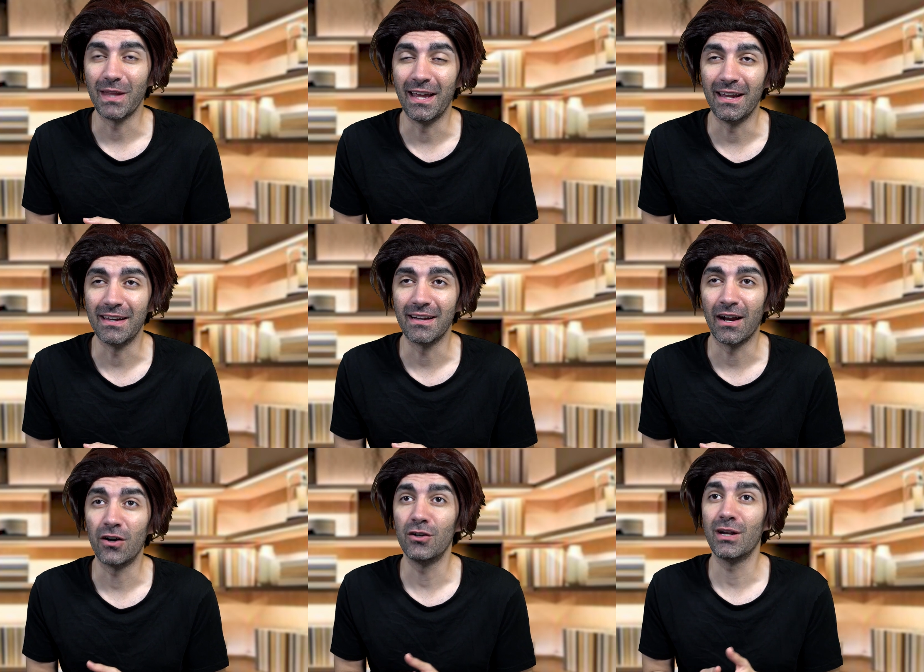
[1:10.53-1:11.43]
And
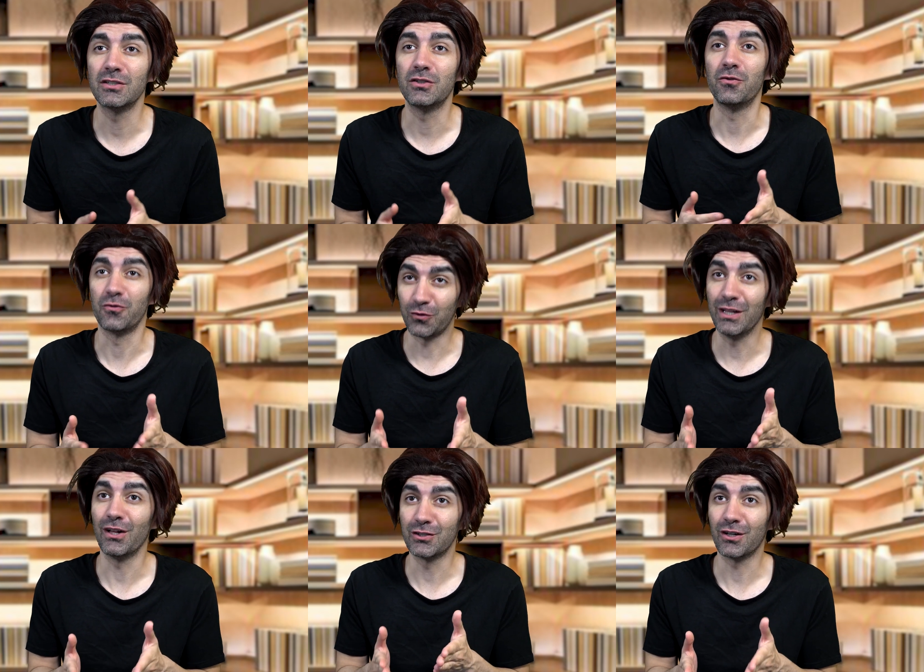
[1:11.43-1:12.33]
I heard you guys do
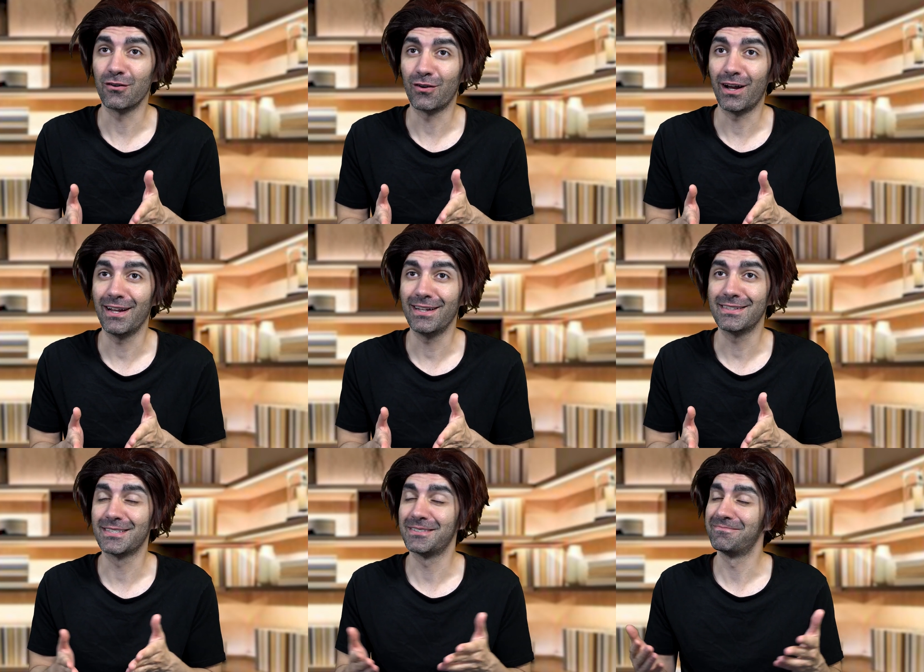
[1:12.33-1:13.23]
free lunch on
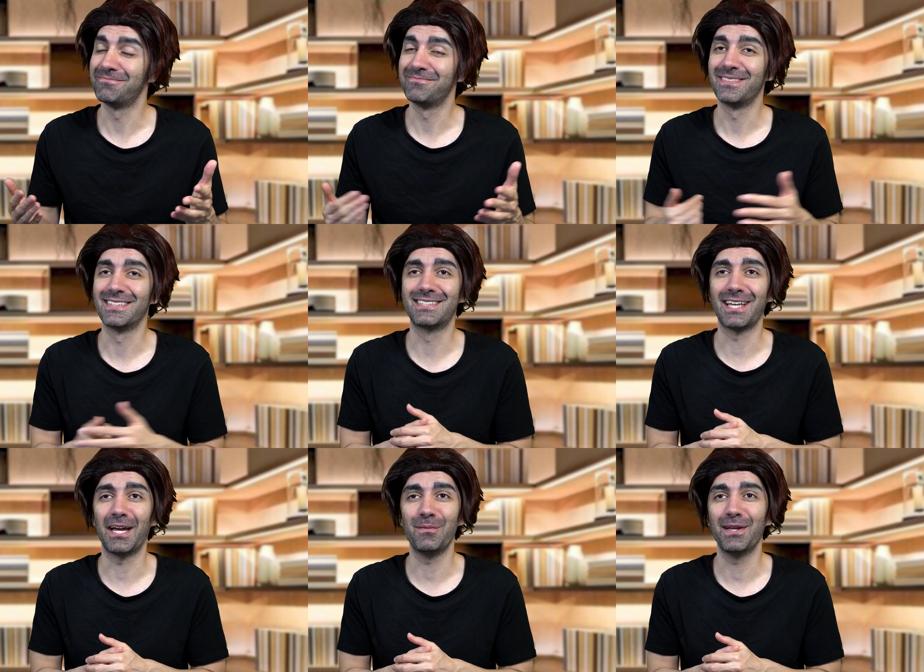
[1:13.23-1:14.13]
Fridays.
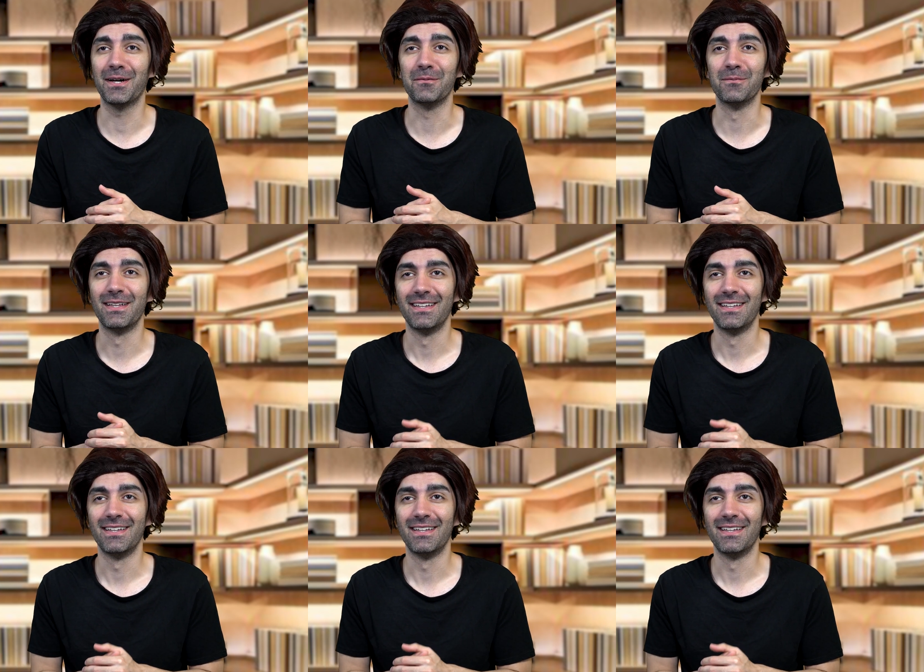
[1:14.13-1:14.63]
Sign me up.